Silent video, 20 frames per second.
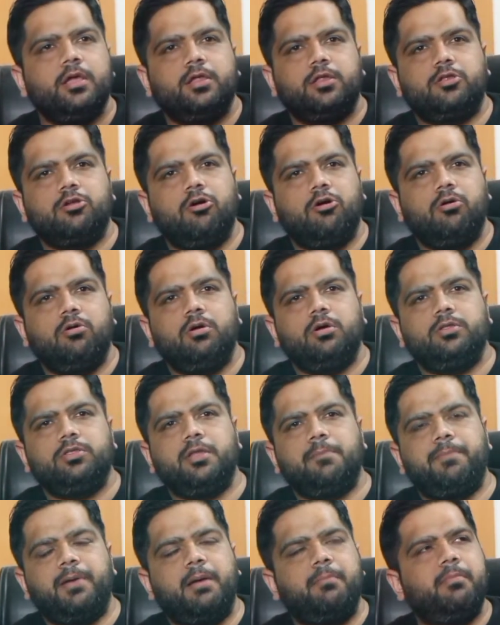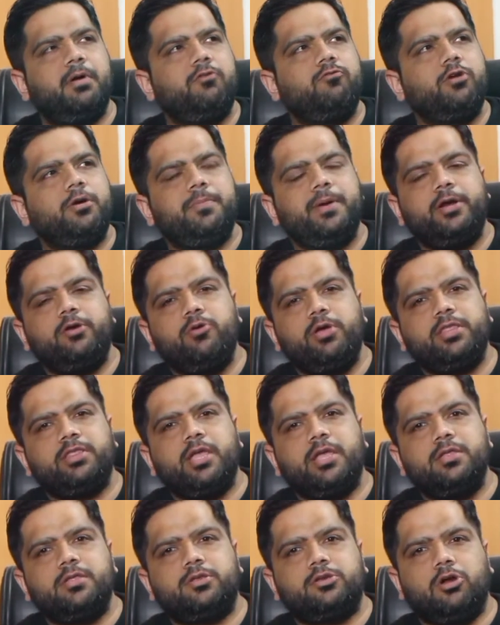So the plumber would be doing
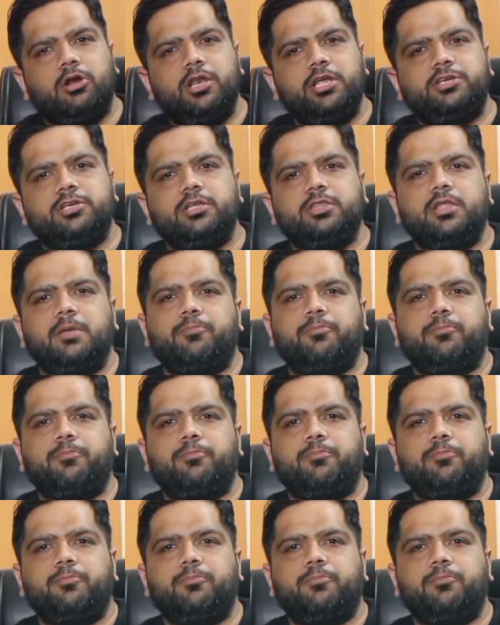the installation.